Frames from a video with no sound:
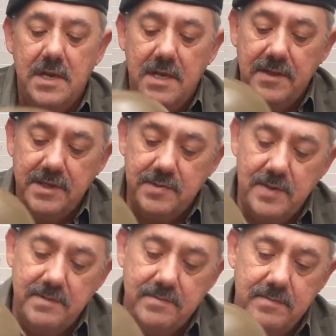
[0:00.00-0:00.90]
this
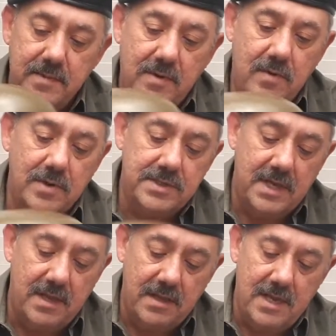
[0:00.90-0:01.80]
one, of course,
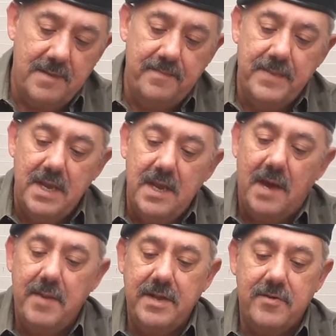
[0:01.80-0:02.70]
I
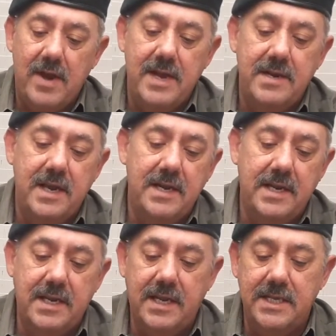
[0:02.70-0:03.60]
might try and
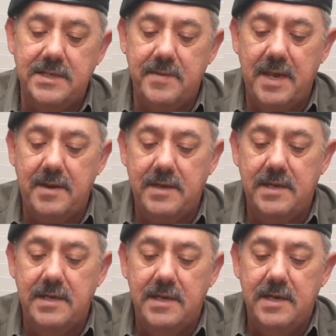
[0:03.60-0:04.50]
get some of that
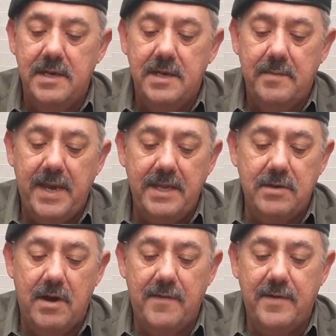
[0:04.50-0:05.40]
paint
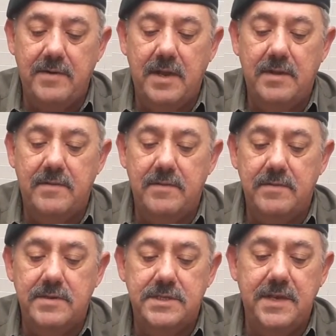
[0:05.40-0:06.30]
off and
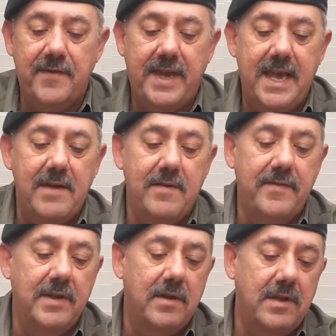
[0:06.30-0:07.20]
see if I can't
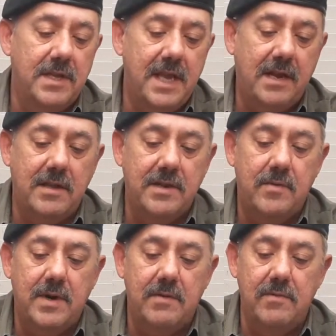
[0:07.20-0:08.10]
reveal all the decal. I don't
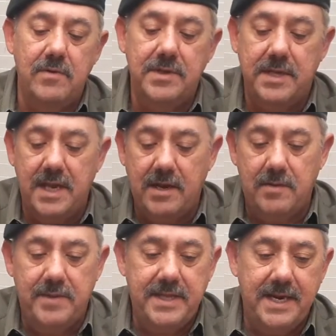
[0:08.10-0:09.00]
want to ruin the decal,
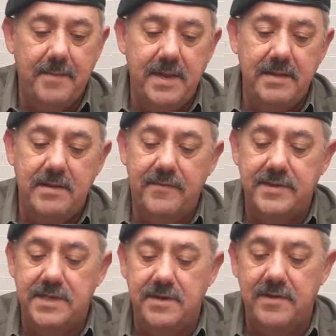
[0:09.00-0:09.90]
but then, I mean, if
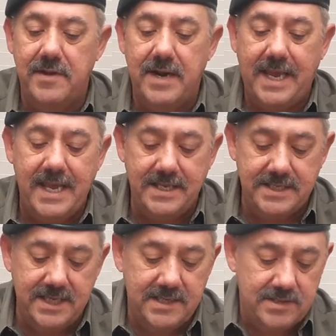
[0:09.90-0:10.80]
it's under there and I can't
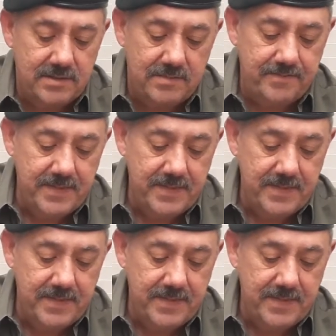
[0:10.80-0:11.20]
see it. So